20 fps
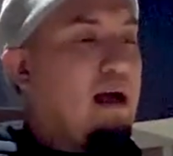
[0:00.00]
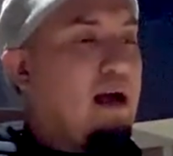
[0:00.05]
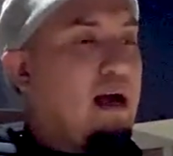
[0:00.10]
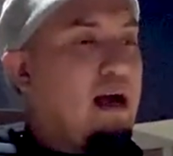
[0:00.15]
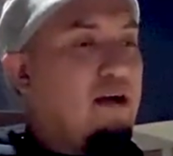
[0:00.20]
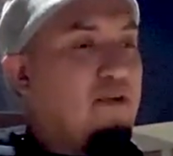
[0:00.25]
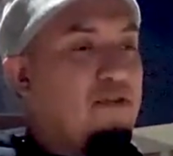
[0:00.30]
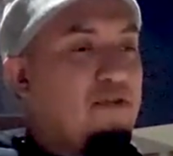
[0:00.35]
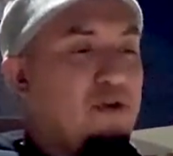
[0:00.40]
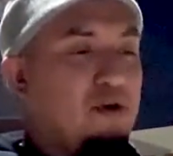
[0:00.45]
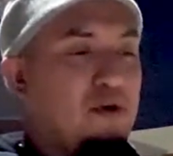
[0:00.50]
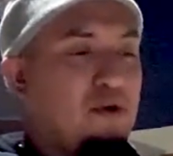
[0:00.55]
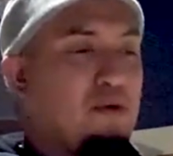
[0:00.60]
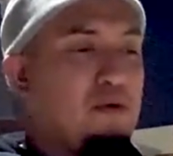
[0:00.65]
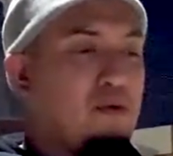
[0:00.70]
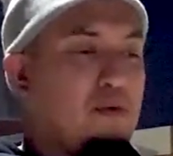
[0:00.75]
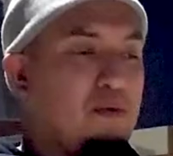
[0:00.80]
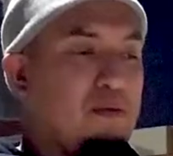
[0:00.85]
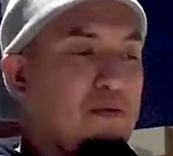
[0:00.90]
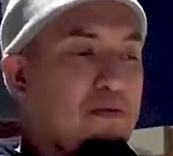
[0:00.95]
I
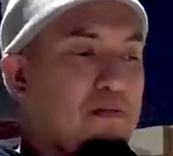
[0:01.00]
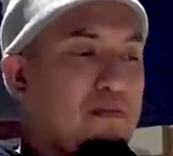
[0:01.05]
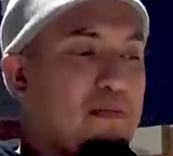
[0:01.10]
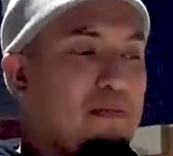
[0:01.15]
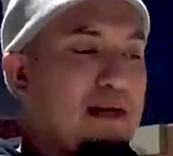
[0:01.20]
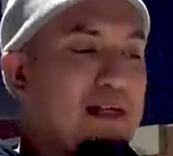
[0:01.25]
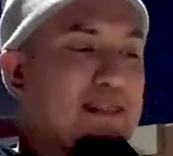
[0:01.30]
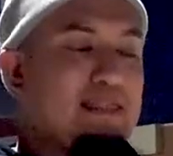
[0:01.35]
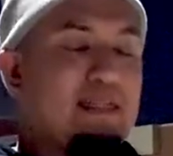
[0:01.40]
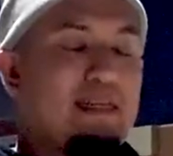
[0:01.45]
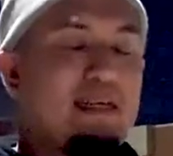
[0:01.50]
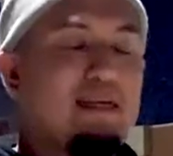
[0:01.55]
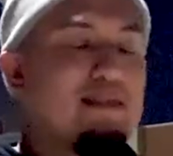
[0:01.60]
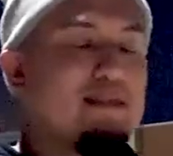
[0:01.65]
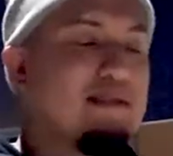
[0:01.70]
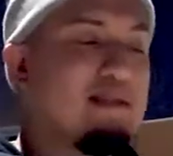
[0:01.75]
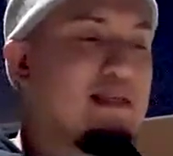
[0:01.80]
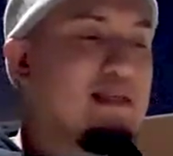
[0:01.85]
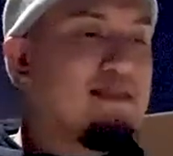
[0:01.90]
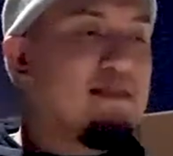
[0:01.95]
feel my
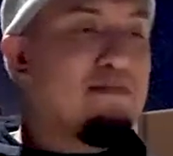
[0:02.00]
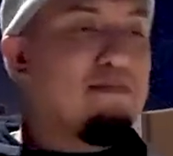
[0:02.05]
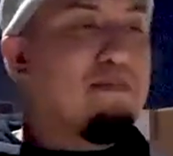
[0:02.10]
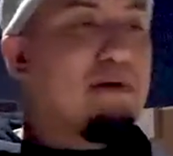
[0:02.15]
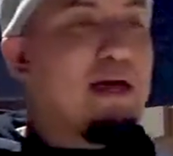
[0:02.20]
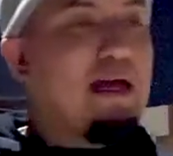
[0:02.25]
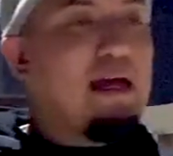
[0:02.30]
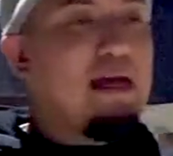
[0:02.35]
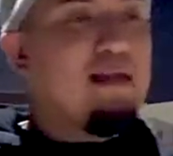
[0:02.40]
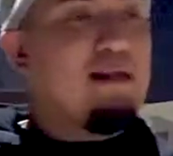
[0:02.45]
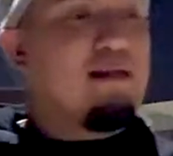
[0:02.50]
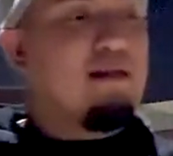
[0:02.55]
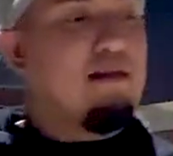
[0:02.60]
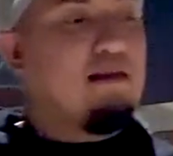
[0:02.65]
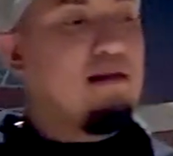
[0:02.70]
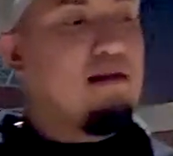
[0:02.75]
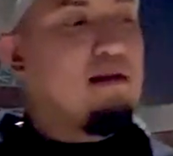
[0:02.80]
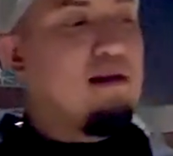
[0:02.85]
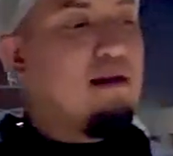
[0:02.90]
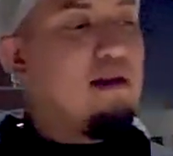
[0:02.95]
chest gets in pain.
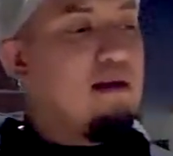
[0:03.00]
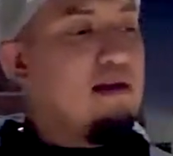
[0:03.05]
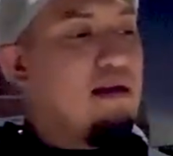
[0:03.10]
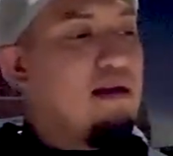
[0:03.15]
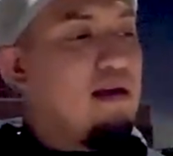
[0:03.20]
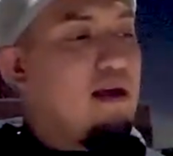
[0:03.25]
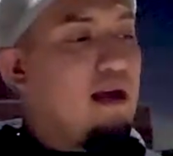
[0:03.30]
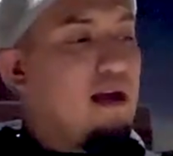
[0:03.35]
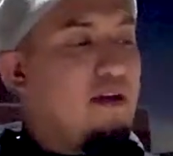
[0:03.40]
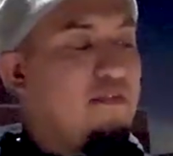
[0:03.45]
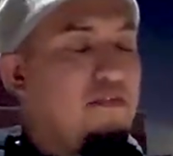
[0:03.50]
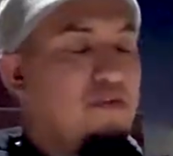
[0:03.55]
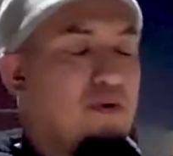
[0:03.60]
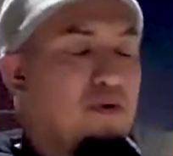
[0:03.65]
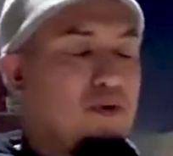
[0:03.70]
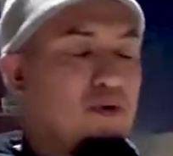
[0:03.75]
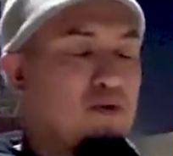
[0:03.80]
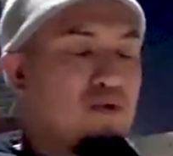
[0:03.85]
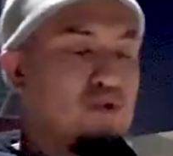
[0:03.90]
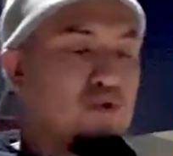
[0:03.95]
I
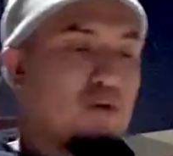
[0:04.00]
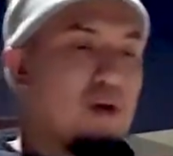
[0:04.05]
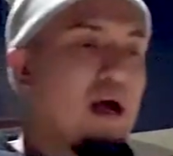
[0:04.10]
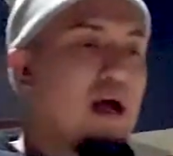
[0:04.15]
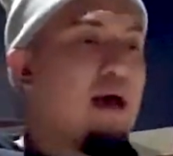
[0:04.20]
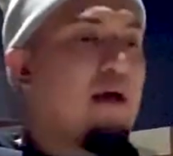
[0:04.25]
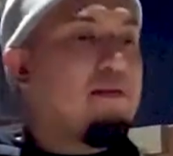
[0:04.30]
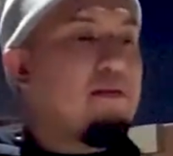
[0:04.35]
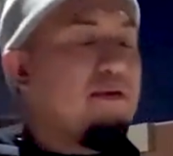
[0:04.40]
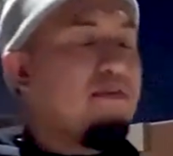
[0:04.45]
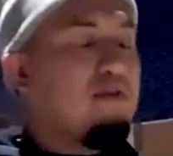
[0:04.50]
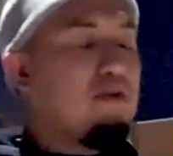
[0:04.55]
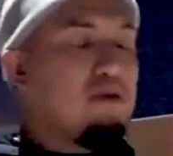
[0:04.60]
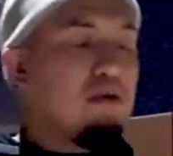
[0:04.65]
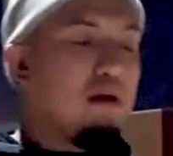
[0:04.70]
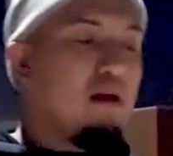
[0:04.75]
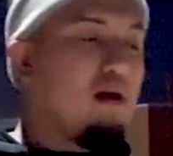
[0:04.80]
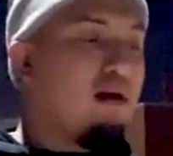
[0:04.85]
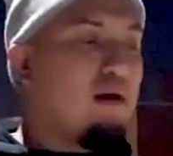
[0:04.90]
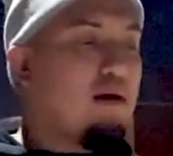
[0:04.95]
feel trapped. I feel
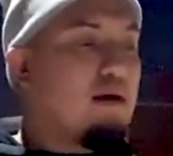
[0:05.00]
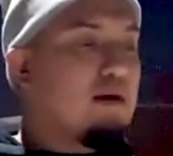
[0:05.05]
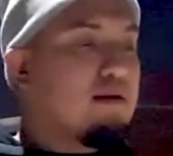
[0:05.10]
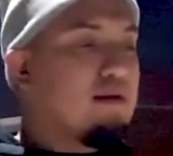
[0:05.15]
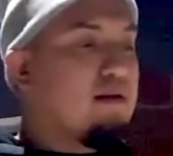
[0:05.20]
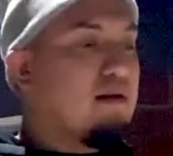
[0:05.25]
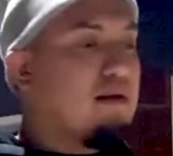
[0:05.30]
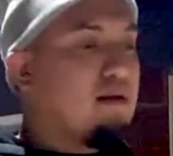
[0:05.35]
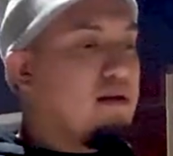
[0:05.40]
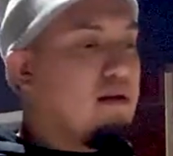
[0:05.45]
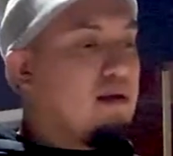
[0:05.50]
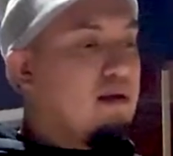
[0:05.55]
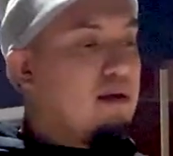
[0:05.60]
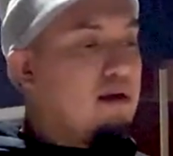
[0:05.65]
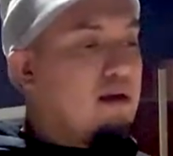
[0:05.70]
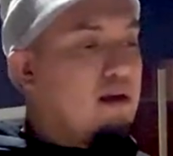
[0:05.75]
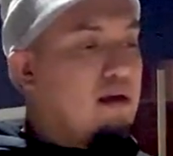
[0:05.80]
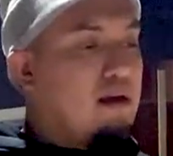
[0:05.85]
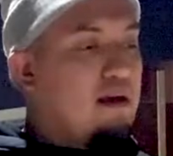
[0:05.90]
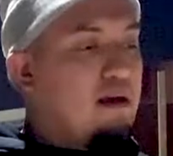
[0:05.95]
clogged.
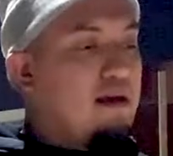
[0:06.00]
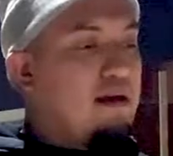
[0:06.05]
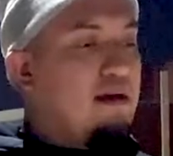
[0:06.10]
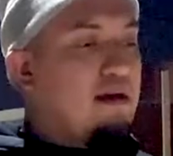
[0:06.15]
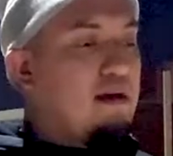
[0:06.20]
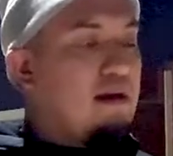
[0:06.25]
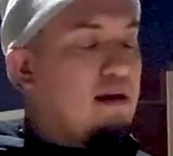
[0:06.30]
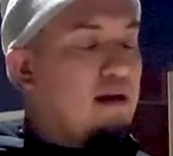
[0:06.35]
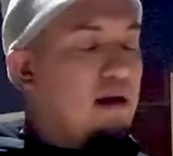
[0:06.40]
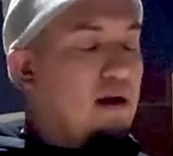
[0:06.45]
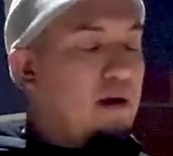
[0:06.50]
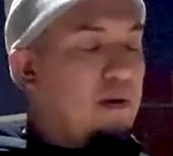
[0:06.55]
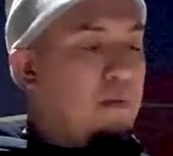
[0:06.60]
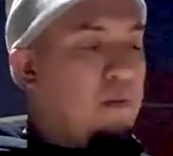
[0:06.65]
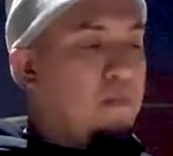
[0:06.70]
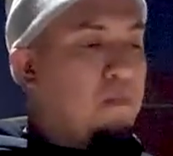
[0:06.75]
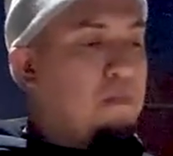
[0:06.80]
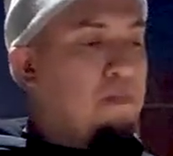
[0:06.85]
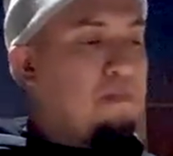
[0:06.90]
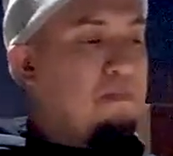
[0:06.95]

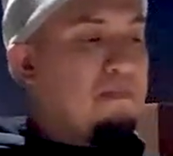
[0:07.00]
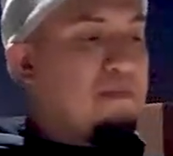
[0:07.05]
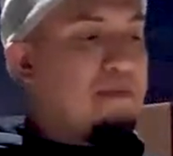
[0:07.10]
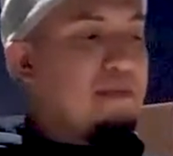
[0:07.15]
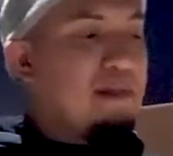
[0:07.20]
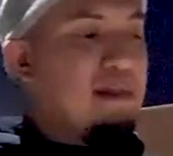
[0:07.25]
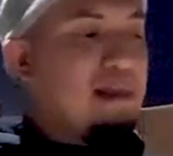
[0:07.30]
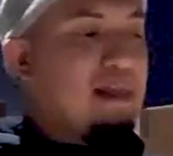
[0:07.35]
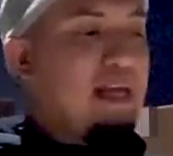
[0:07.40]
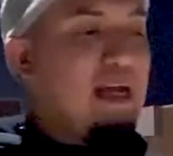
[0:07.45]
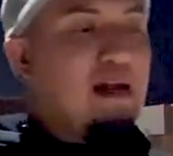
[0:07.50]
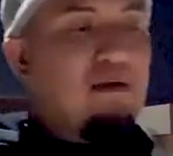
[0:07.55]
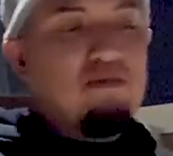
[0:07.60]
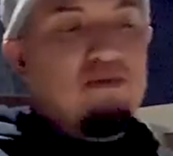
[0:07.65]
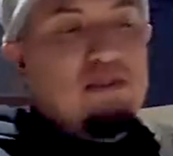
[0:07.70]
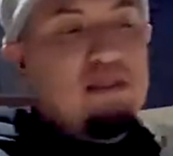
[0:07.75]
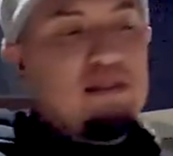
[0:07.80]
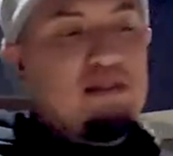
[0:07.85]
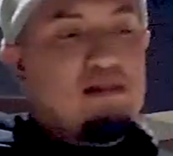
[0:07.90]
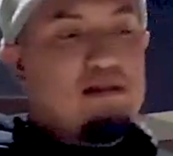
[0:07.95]
Um, that I'm
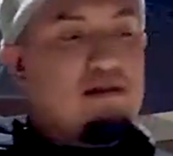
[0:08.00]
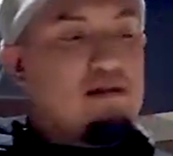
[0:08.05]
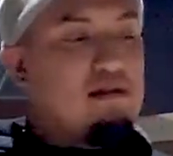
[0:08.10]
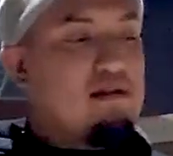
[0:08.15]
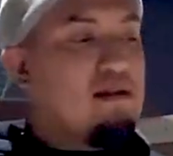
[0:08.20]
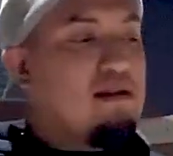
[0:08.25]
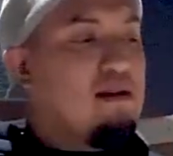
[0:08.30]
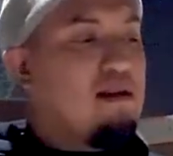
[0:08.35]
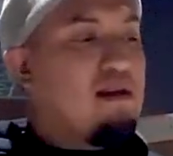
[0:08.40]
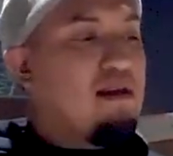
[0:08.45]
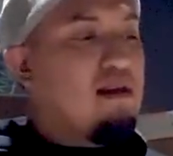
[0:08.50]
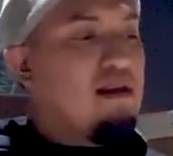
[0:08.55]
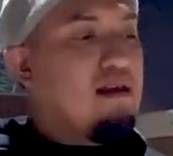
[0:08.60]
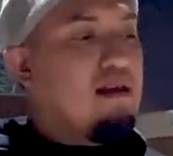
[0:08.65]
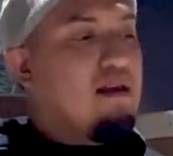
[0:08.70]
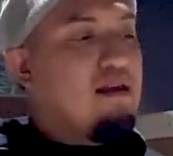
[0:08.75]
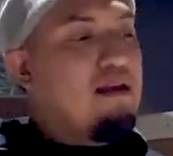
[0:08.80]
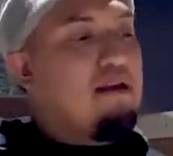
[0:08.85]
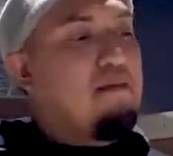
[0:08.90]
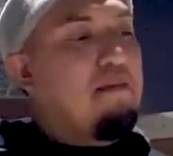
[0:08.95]
just
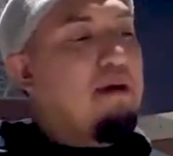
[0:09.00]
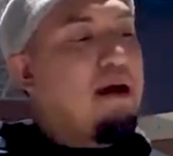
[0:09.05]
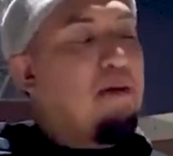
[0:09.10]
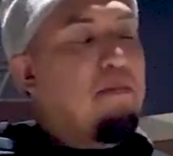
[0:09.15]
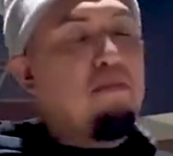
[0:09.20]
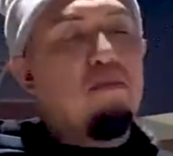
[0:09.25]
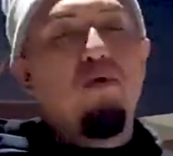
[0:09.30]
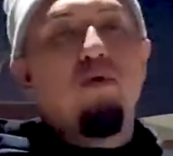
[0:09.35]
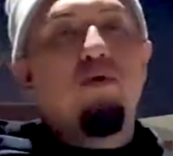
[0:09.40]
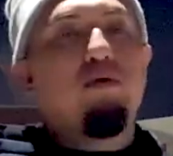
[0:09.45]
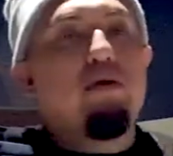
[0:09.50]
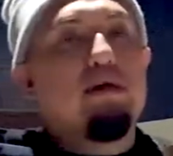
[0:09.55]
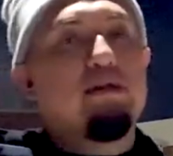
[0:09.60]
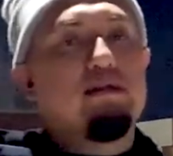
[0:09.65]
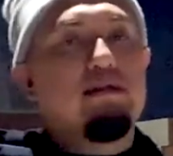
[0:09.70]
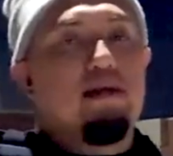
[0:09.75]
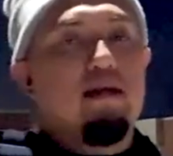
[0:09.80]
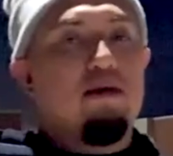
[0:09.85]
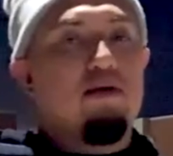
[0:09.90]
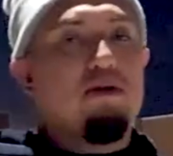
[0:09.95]
my mood gets
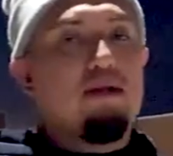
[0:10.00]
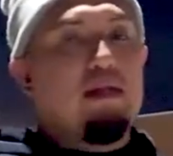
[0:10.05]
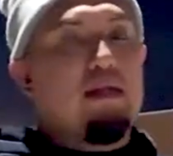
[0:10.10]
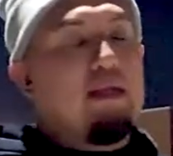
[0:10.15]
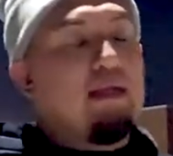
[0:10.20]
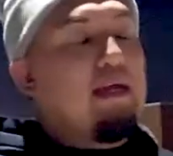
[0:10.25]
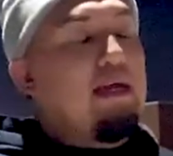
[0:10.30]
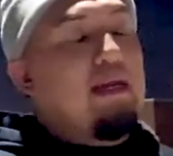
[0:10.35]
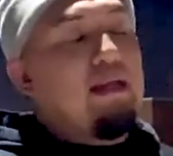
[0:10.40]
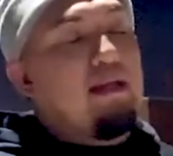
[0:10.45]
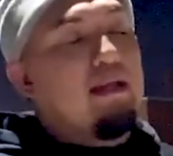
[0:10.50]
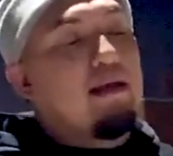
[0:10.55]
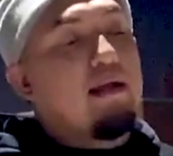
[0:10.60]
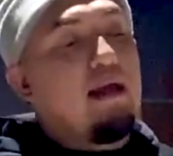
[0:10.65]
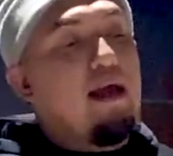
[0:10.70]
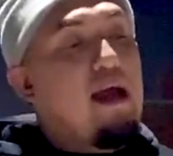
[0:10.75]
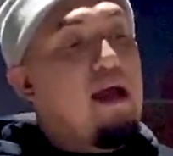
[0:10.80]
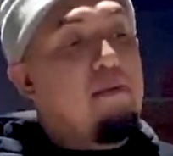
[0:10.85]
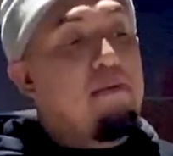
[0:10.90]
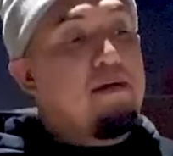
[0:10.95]
killed, and, and it can
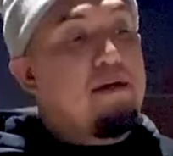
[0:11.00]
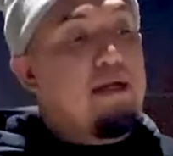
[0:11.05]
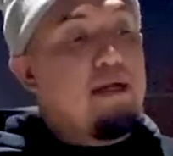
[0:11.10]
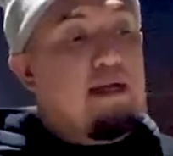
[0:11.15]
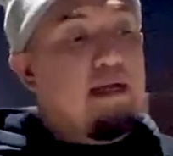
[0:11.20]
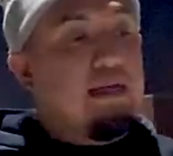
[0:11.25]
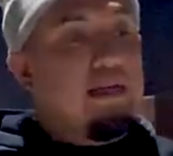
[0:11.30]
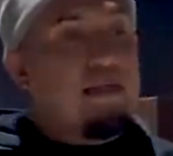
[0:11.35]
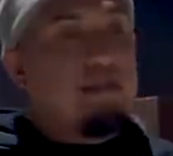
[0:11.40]
happen at any